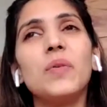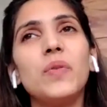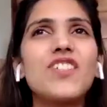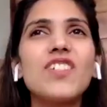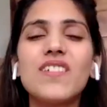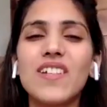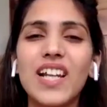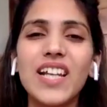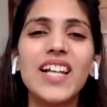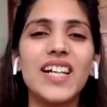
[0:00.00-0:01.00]
It's just
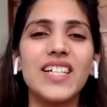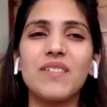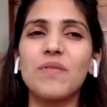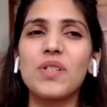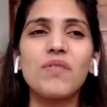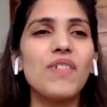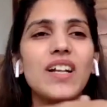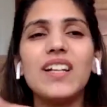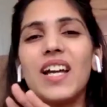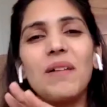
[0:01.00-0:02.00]
really nice. It was a
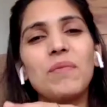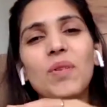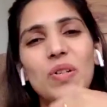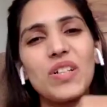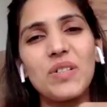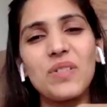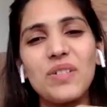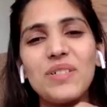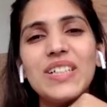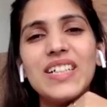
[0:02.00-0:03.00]
fun time talking to